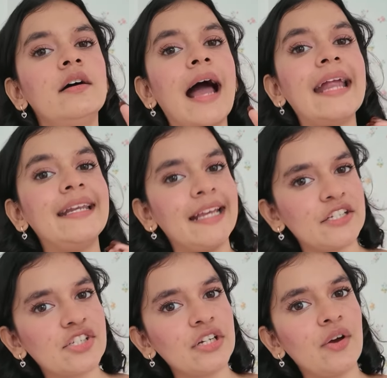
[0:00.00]

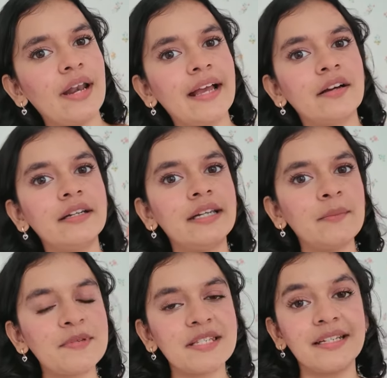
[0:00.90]
ideation or like a
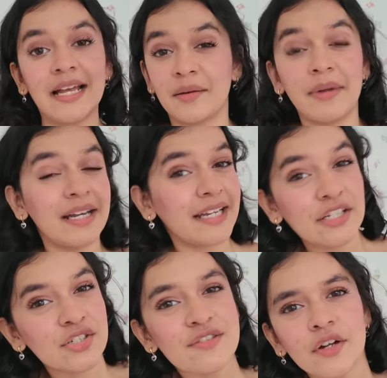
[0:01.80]
tips
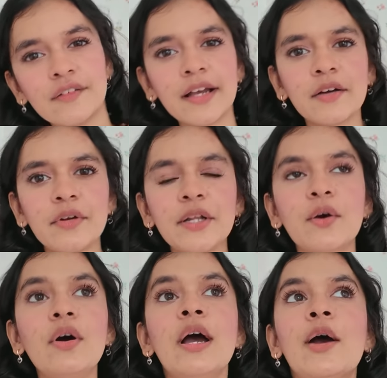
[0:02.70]
recommendation sort of like a
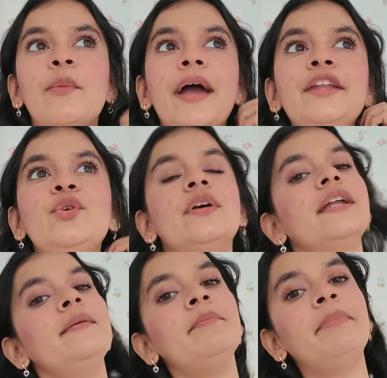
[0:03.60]
video where you
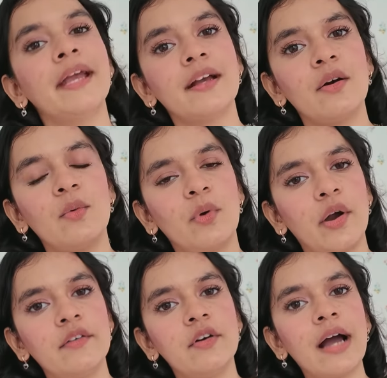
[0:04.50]
can pick
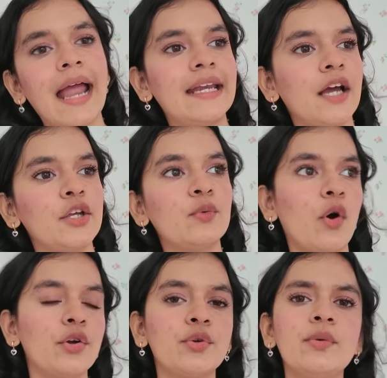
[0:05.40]
whatever idea you
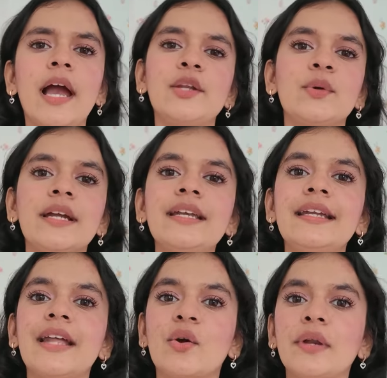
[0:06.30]
want to, and you can
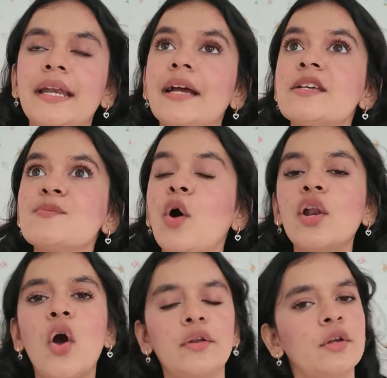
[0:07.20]
decorate like a
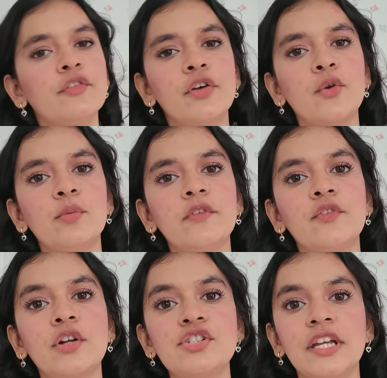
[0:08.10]
small corner of your room,
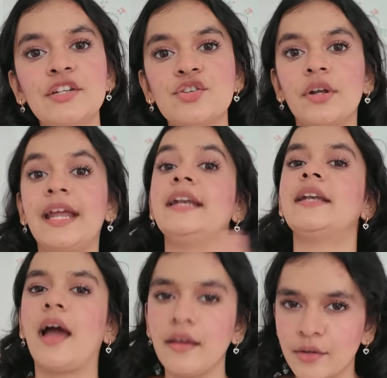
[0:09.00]
if not change your
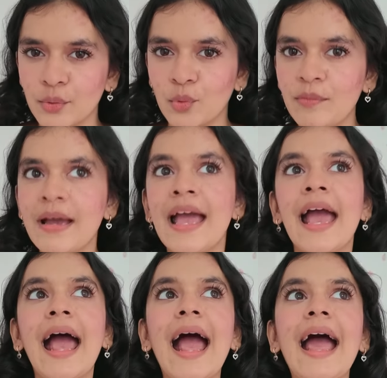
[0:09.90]
entire room.
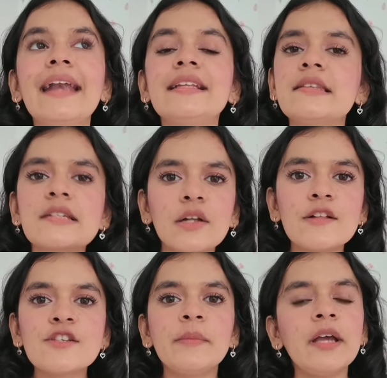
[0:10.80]
And this can
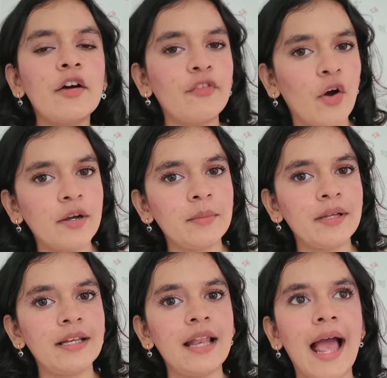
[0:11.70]
also be
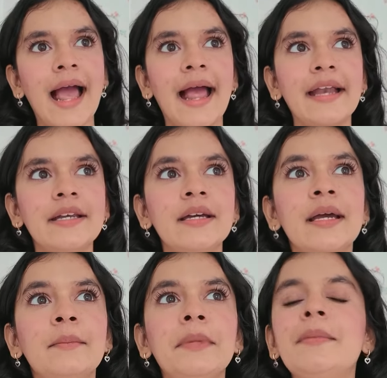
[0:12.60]
affordable, and
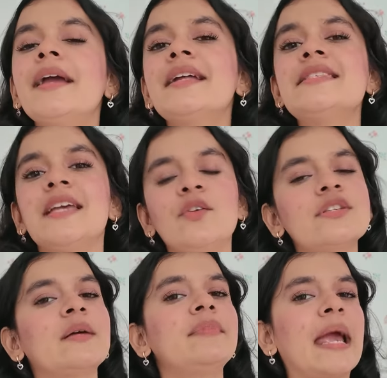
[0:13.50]
maybe I can save you
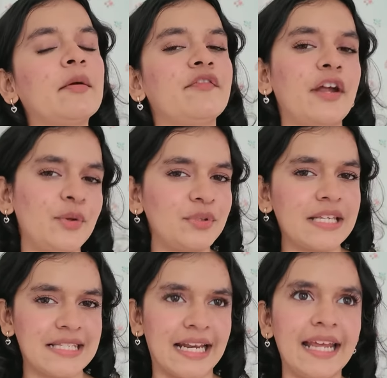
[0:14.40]
some time if I do
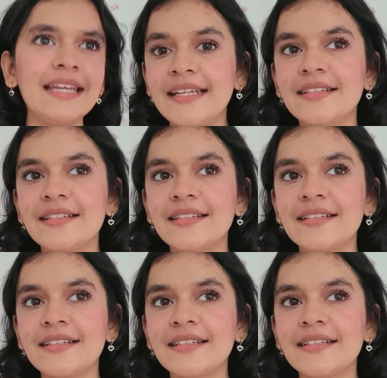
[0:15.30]
this right.